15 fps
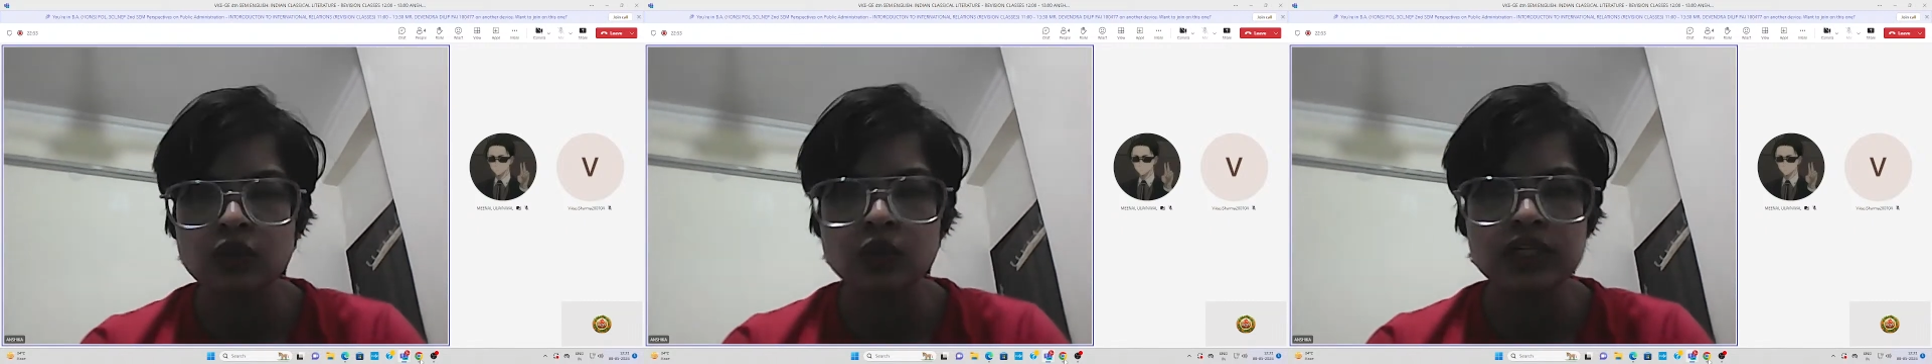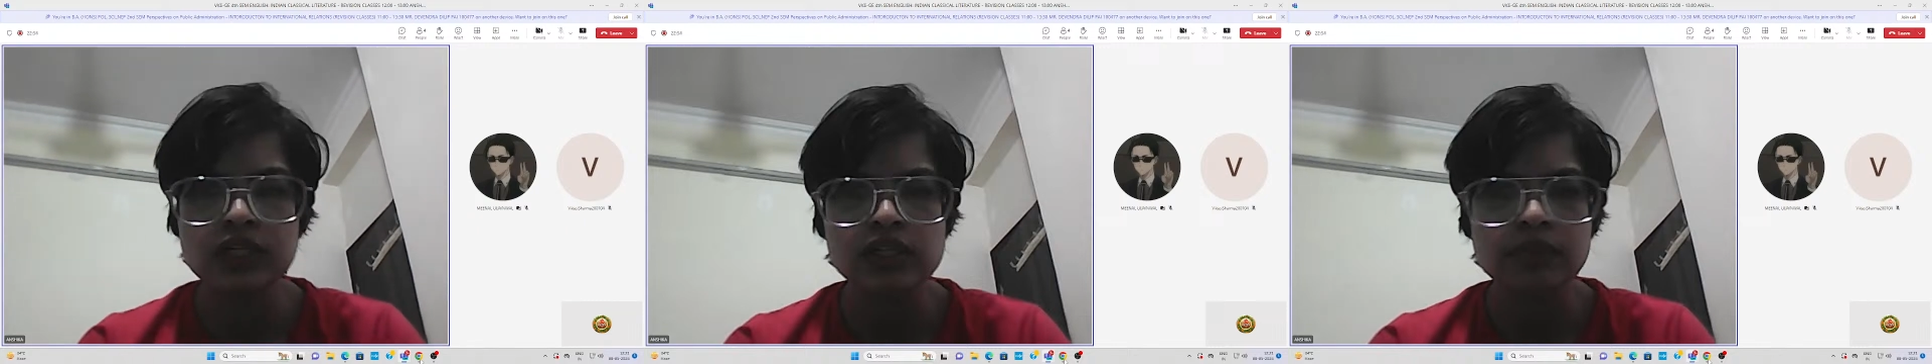
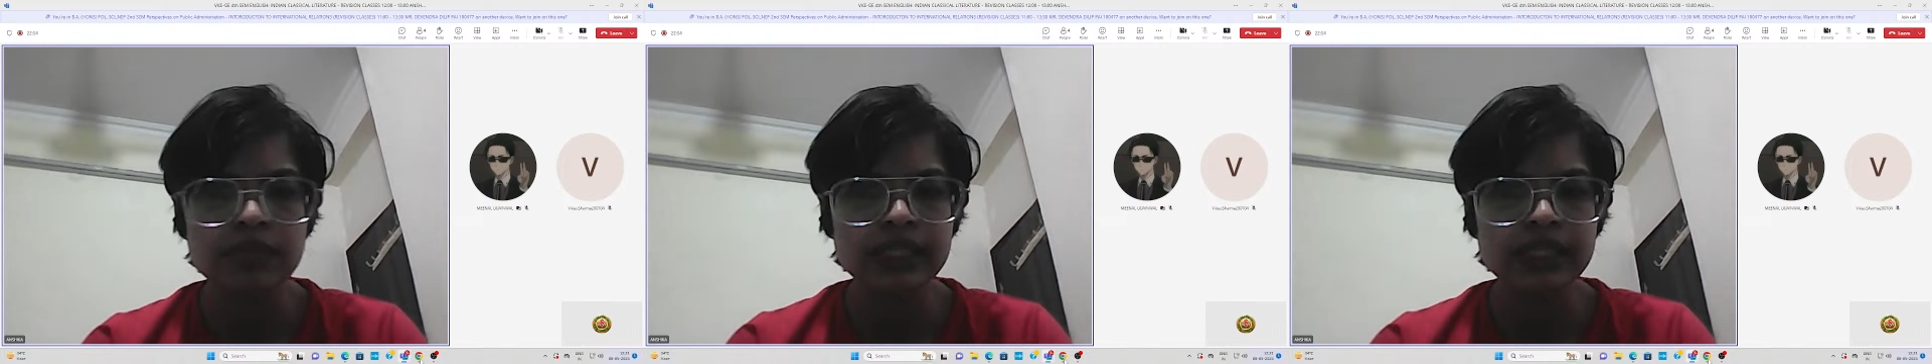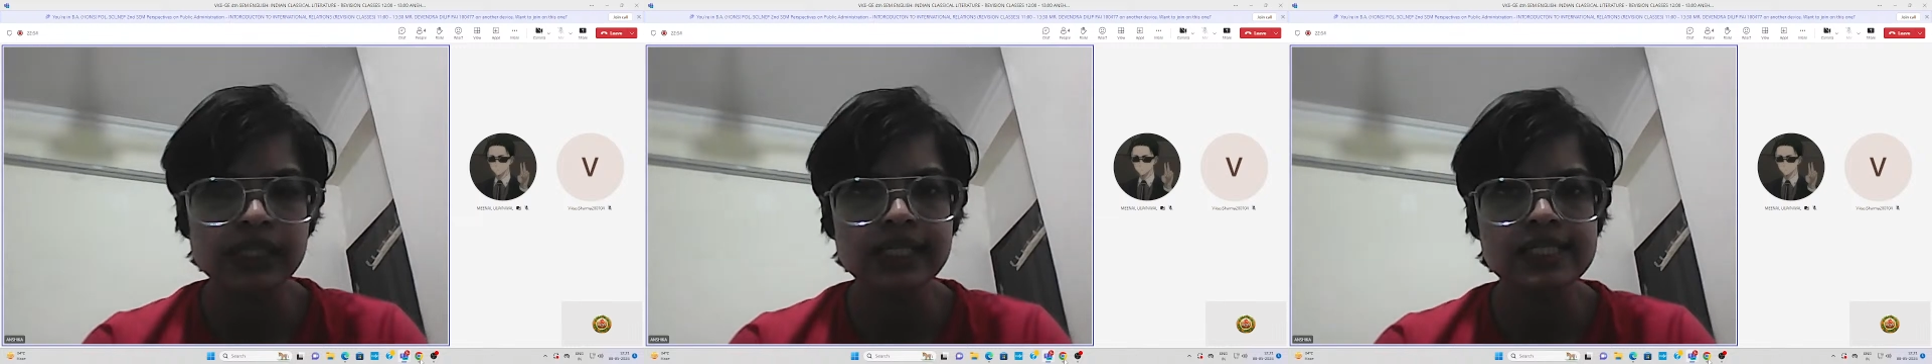who are
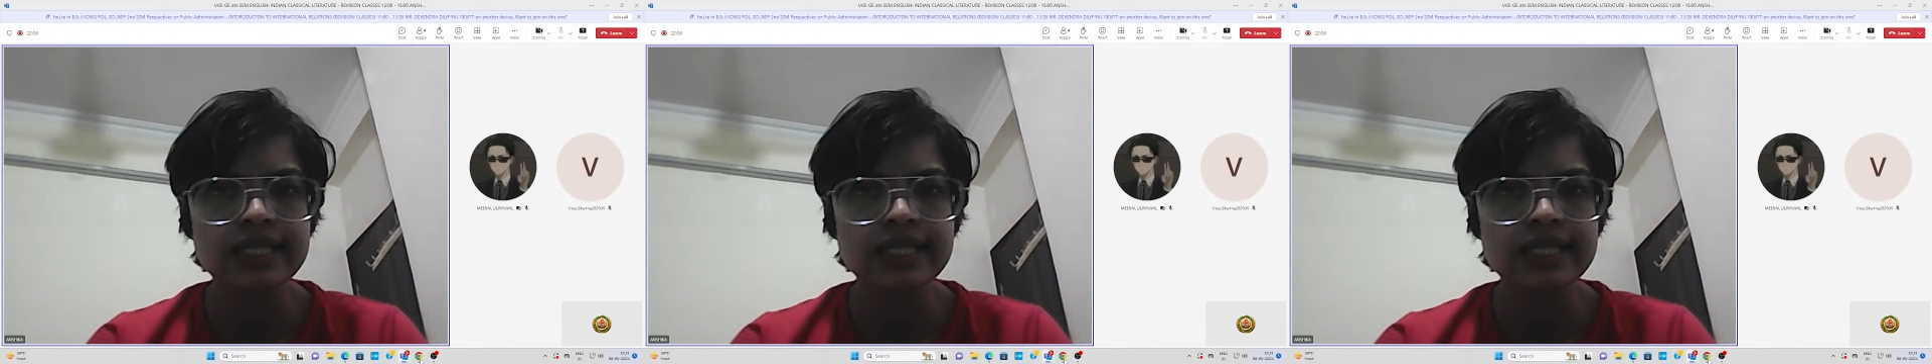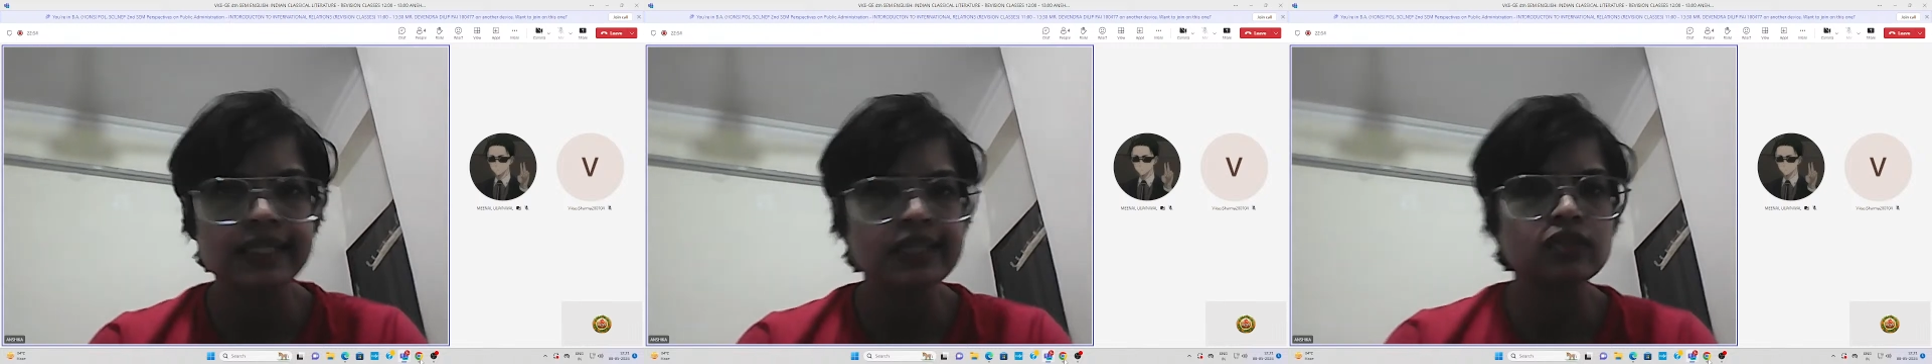troubling the
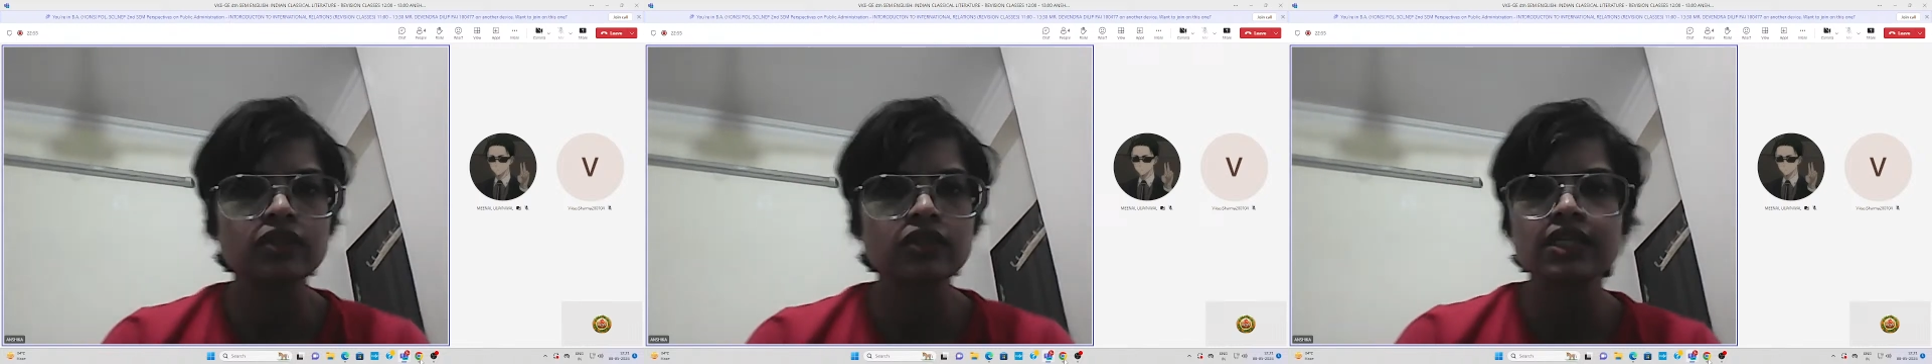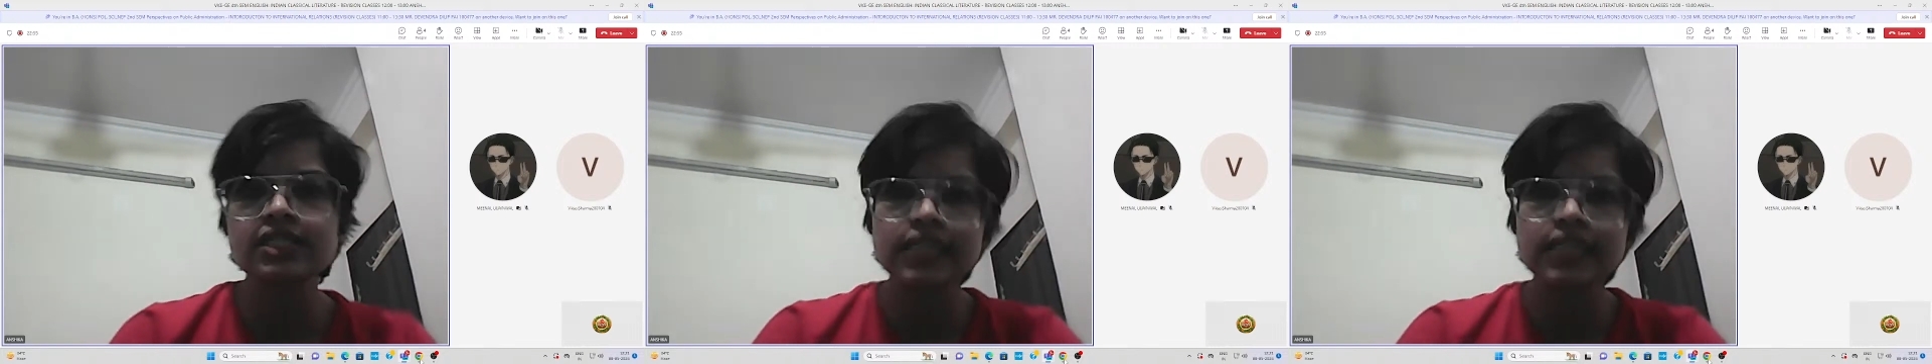ascetics. So the